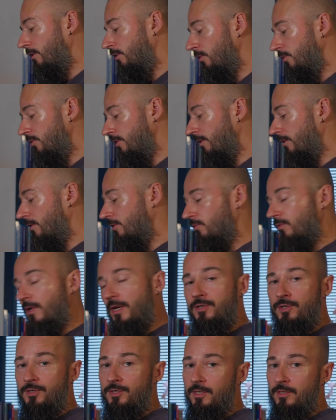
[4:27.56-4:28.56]
using this
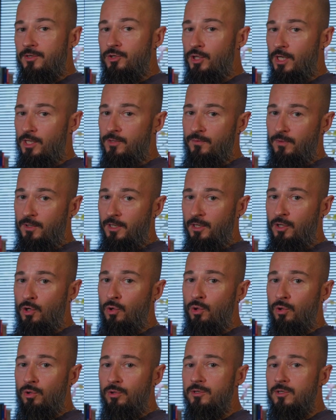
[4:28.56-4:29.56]
register just for our
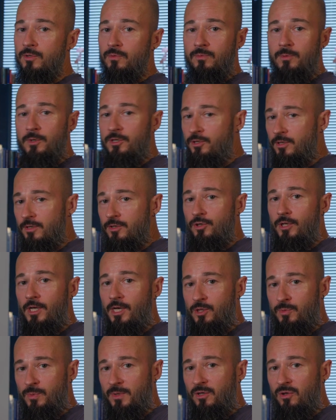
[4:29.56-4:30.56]
chords, which in
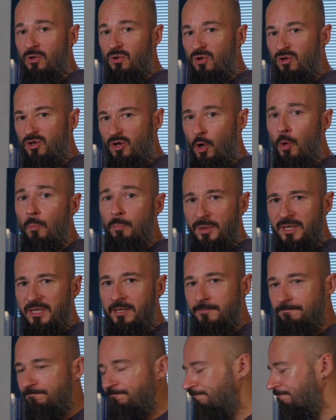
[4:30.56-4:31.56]
jazz we call
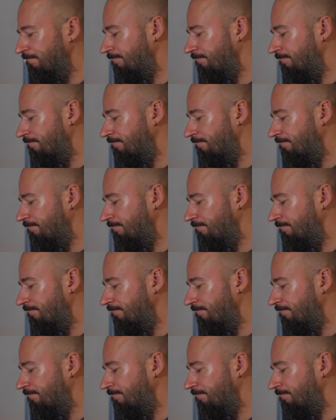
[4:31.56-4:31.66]
comping,